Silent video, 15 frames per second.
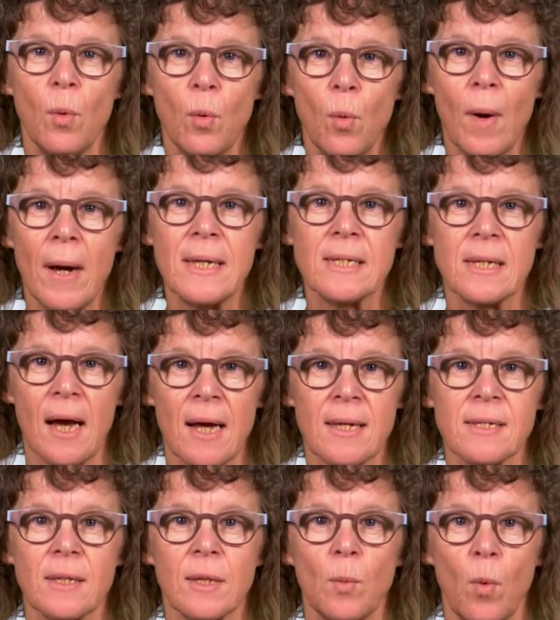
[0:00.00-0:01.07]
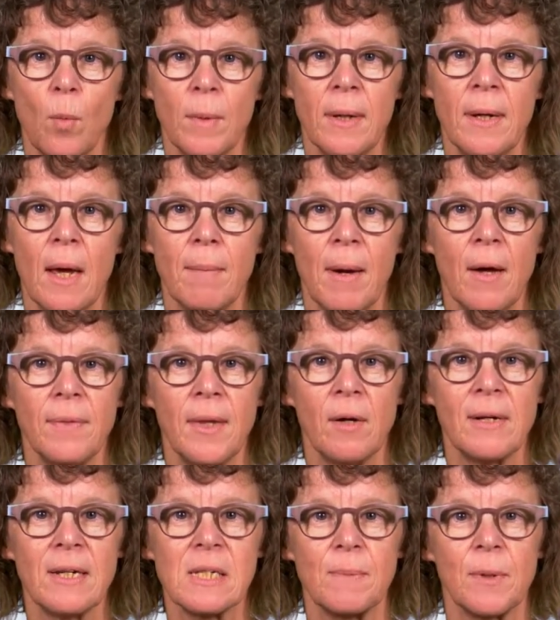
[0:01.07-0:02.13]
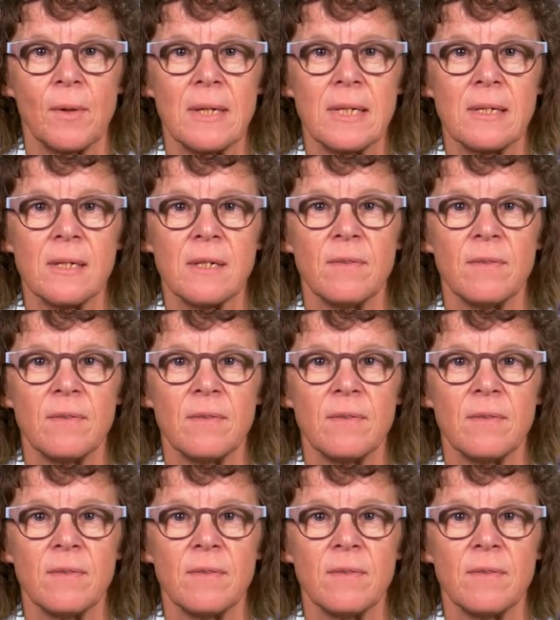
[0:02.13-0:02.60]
always ask the woman about their experiences